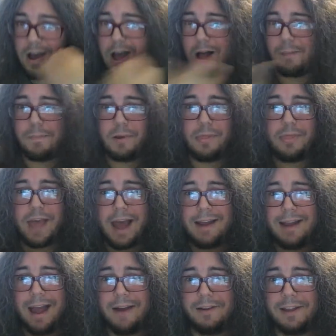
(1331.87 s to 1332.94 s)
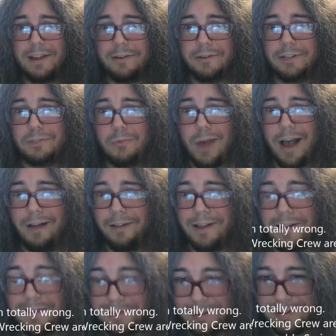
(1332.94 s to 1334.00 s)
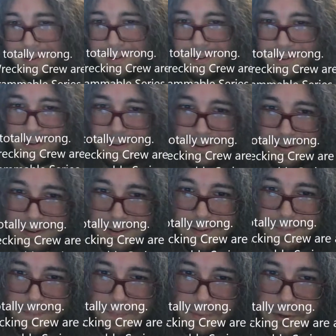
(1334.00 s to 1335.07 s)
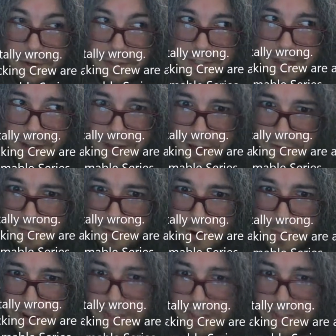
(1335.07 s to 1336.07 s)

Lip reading: I'll put that down here as well. You can tell how far my